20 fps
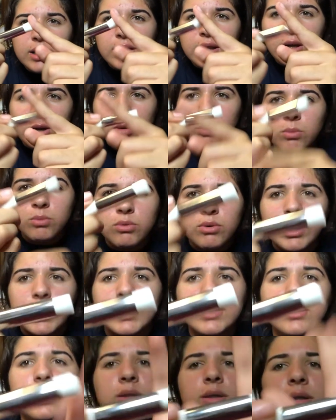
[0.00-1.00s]
a little
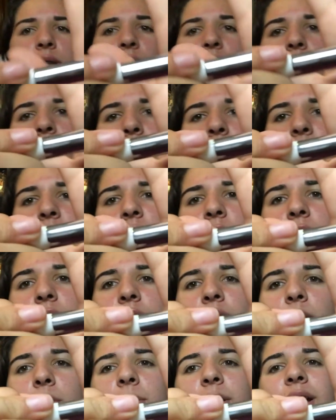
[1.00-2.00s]
bristle type thing.
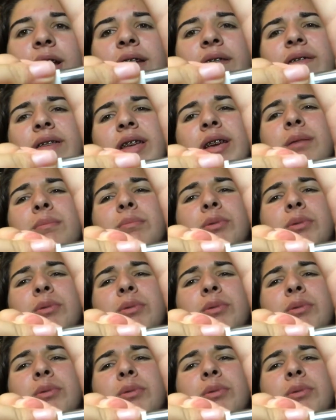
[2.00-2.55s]
Oh my God, I feel like a